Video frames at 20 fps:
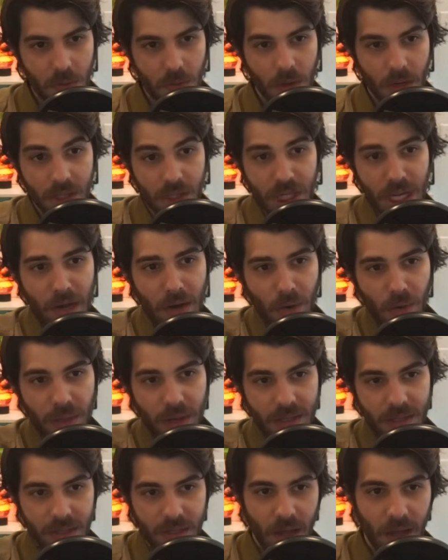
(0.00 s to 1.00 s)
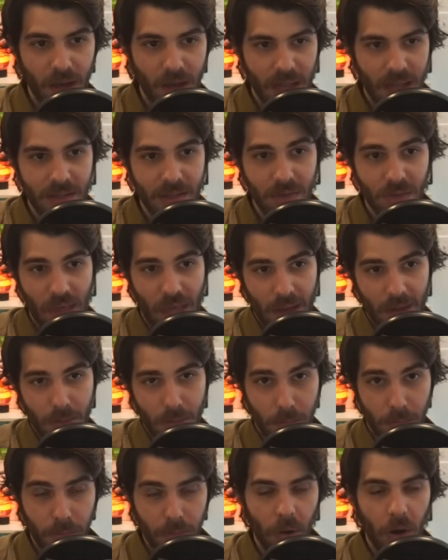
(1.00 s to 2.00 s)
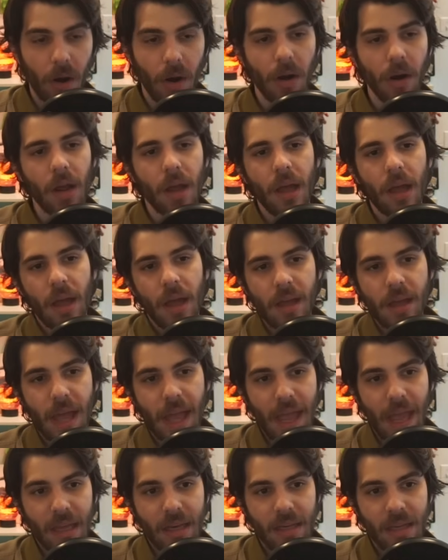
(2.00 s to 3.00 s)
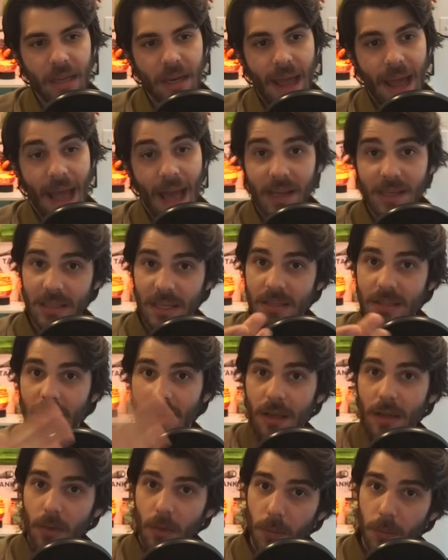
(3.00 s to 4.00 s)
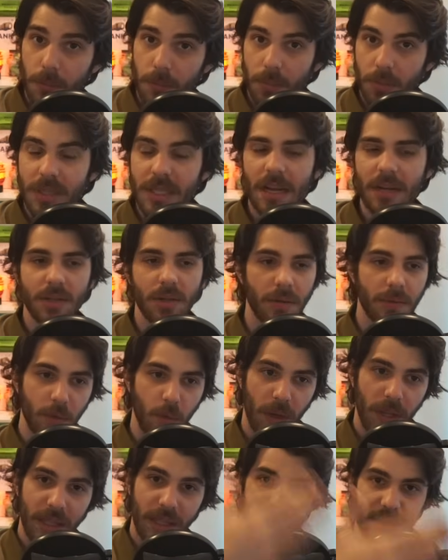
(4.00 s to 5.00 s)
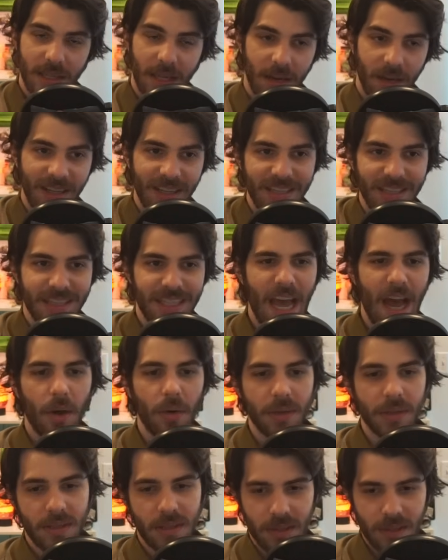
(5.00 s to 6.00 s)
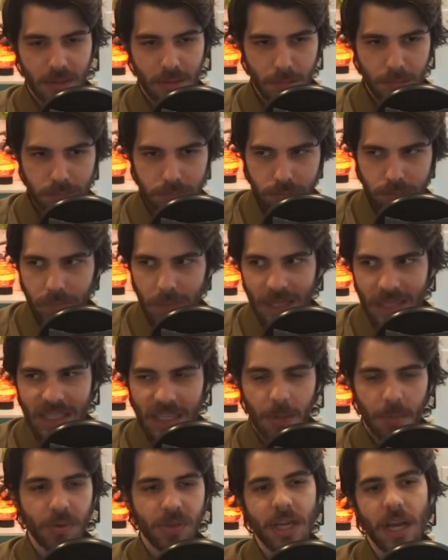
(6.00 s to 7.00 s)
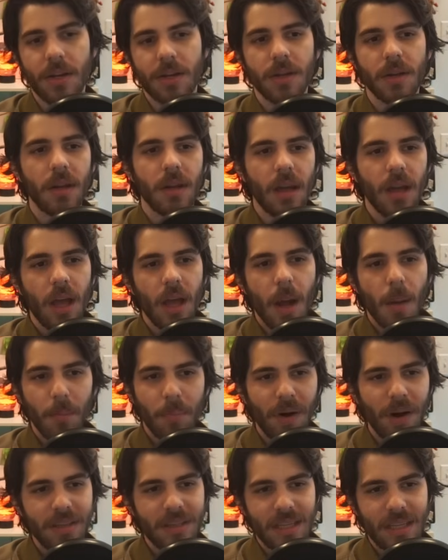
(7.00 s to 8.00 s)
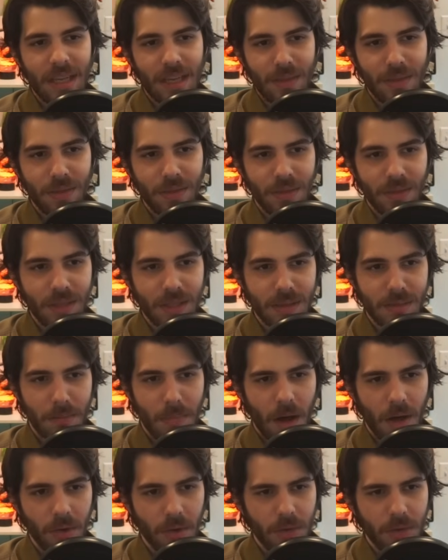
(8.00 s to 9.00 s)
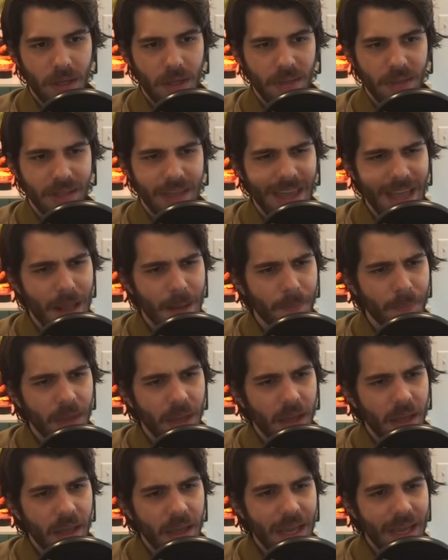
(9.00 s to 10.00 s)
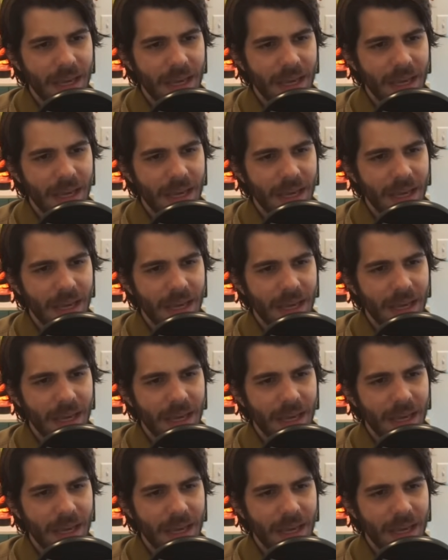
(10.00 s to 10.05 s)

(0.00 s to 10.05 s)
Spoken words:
a channel that is cut into that bar, and it acts as like a little protector for when the antenna is down. It's an antenna protector. But in this model, in the game, it